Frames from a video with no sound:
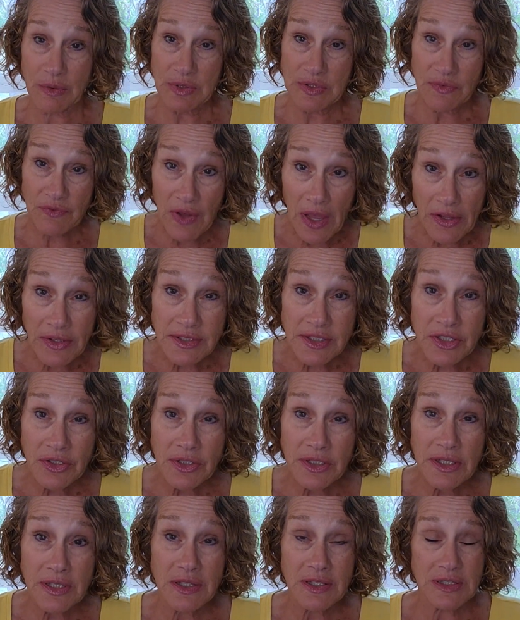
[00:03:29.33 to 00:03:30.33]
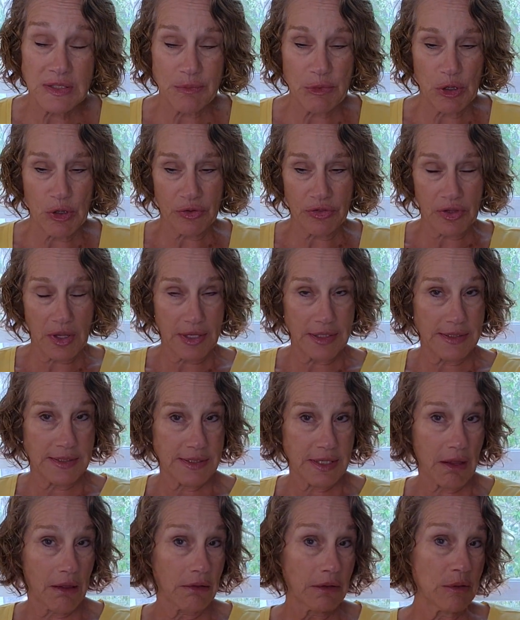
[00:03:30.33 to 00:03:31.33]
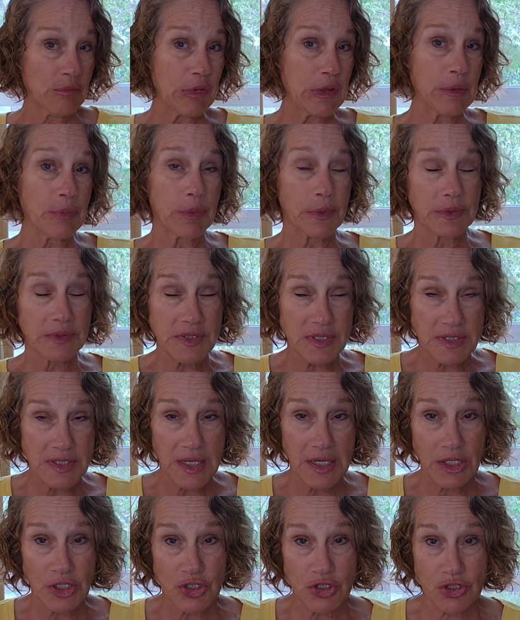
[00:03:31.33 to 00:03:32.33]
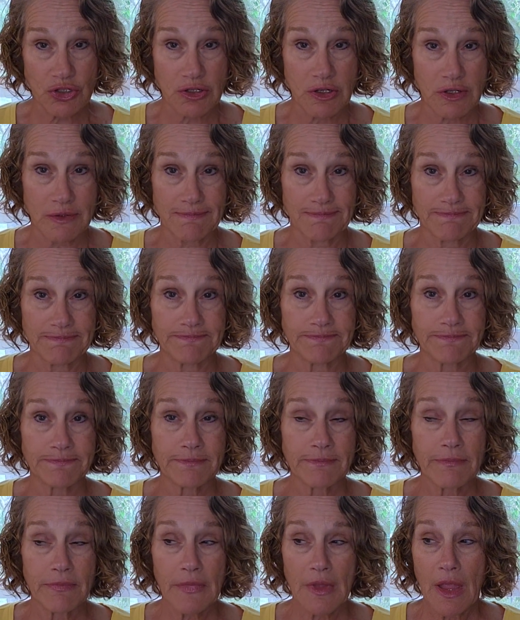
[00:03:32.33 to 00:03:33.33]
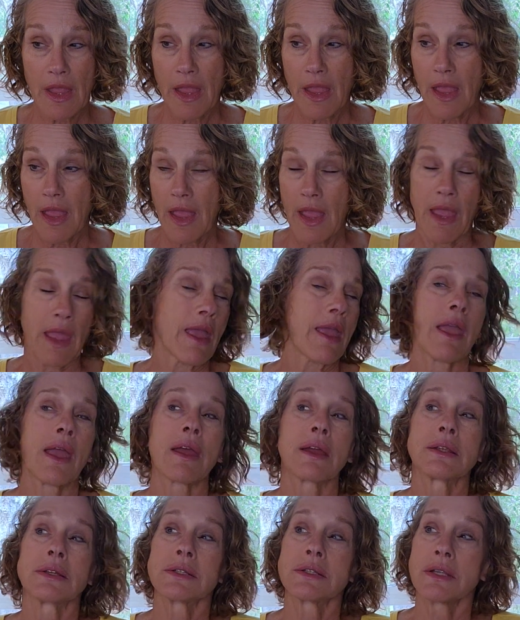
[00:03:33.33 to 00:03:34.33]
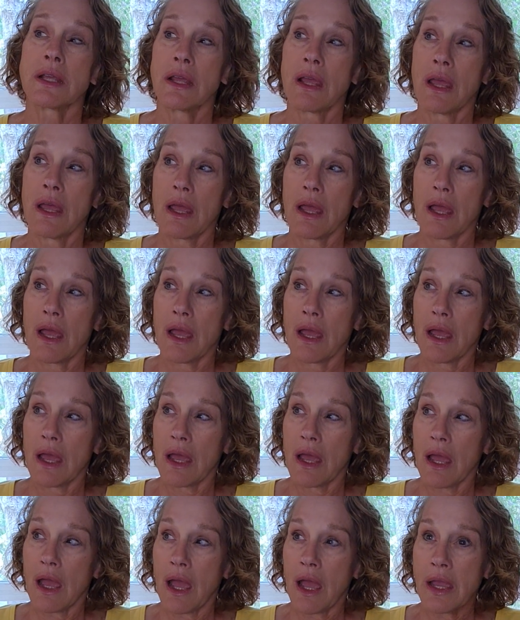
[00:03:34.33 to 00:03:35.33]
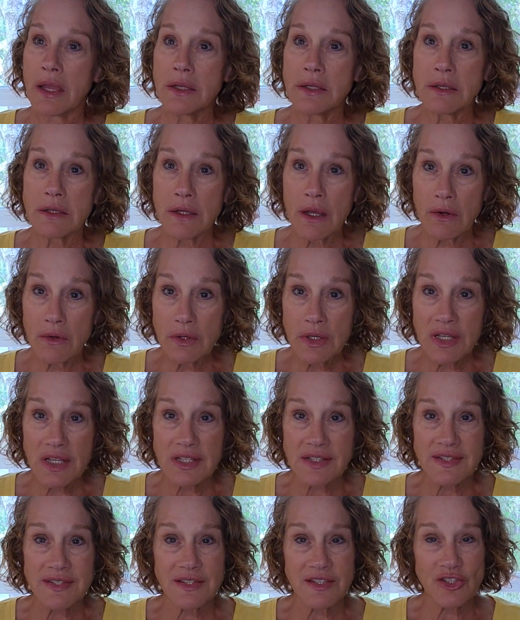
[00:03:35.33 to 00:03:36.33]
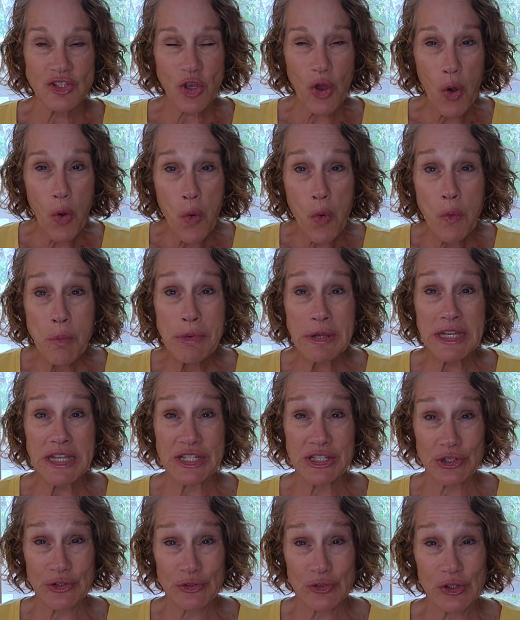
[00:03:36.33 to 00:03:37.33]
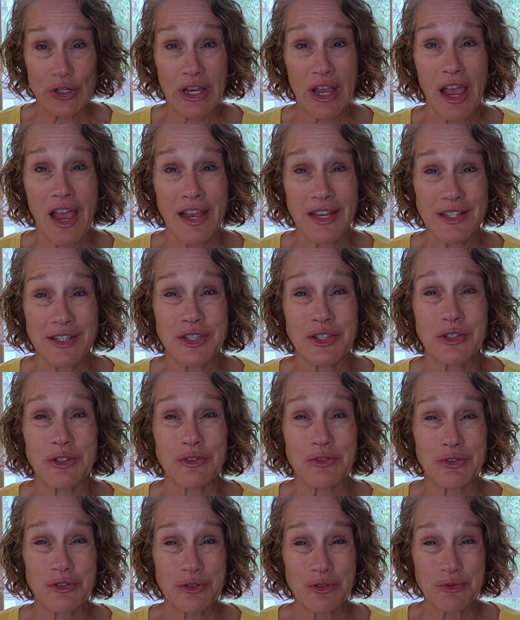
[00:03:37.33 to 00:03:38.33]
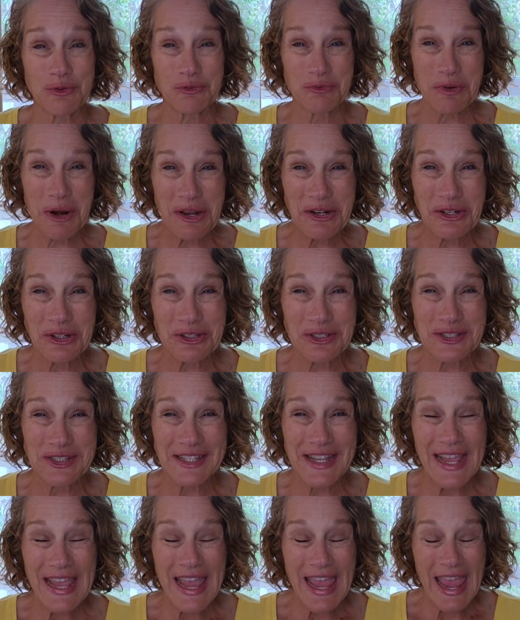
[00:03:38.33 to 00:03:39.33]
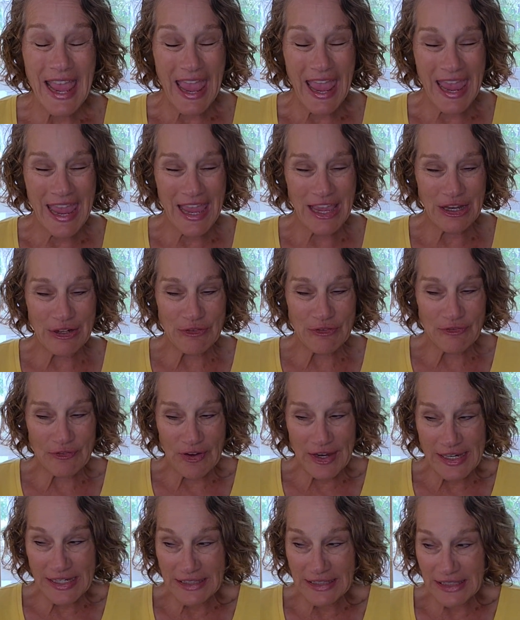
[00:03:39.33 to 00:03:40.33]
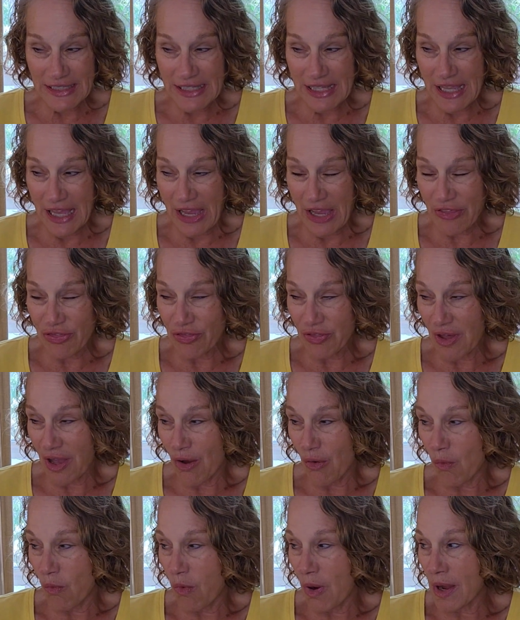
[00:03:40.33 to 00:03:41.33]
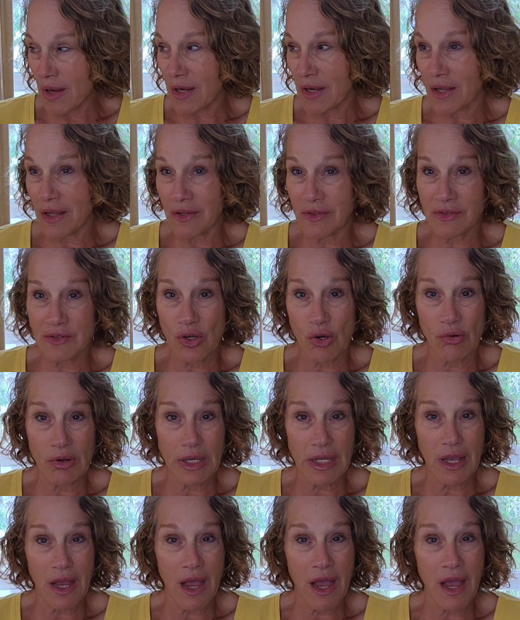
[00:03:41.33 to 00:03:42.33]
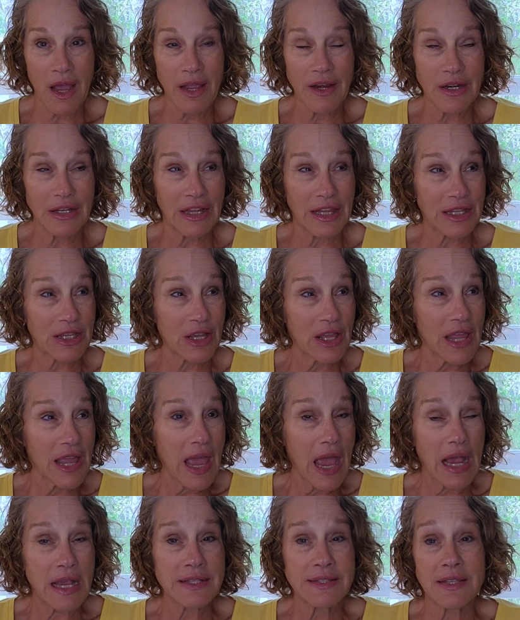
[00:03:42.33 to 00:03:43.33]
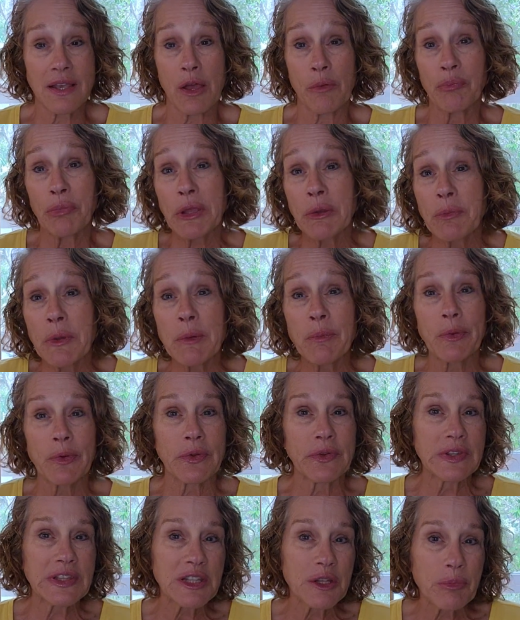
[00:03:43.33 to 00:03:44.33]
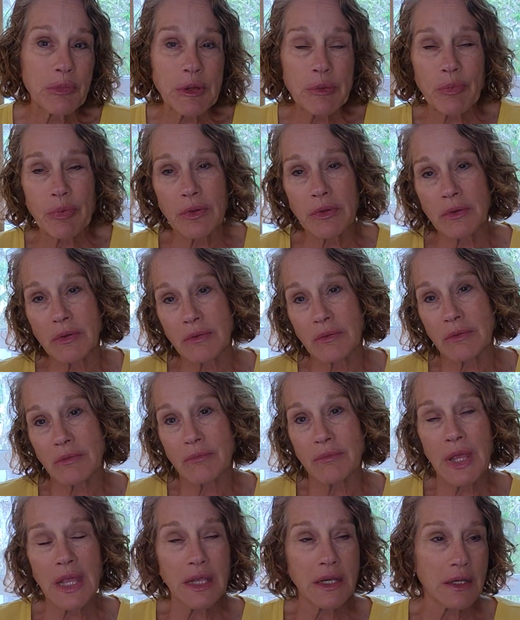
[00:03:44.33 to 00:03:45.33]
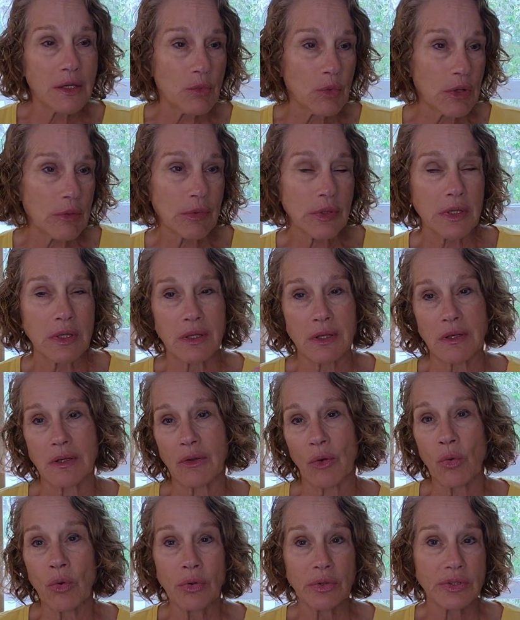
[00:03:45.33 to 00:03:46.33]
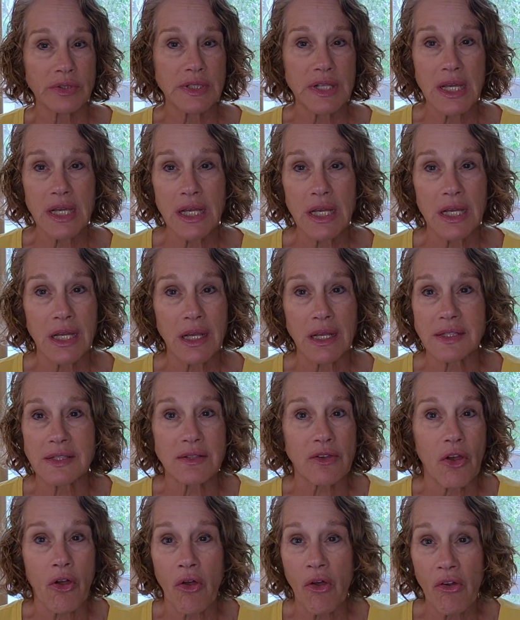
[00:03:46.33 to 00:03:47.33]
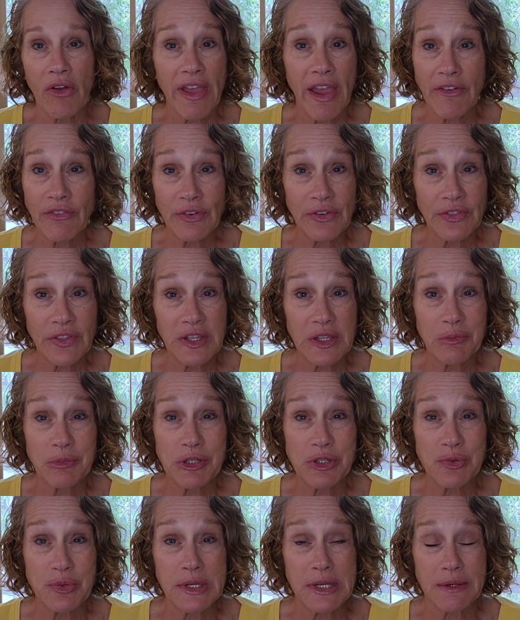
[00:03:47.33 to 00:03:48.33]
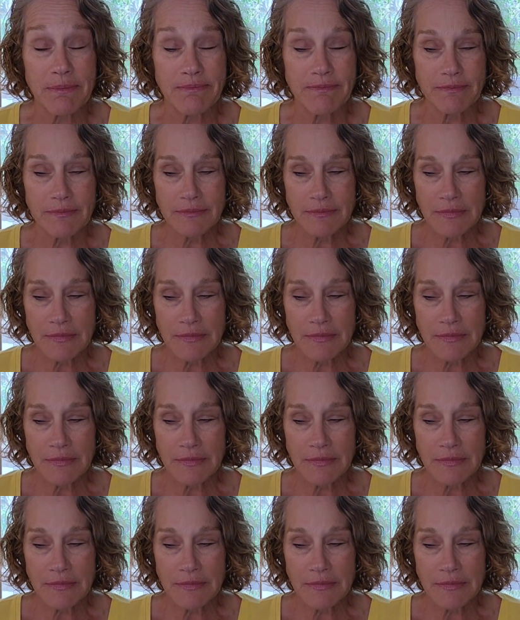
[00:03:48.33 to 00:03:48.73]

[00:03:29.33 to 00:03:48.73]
I was volunteering at this marathon and telling people to take a turn. And I noticed so many different kinds of runners. And finally, I thought, what is going on? Like, I saw big people and little people and men and women and old and young. I saw everything in between.